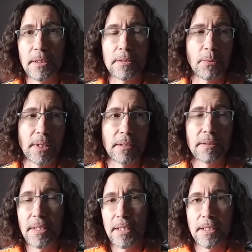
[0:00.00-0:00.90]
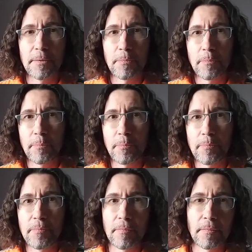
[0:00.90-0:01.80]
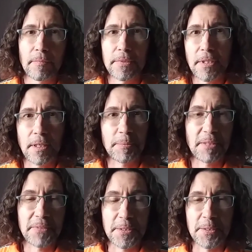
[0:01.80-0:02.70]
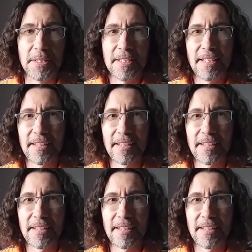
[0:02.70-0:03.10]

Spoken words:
as well, to all my viewers.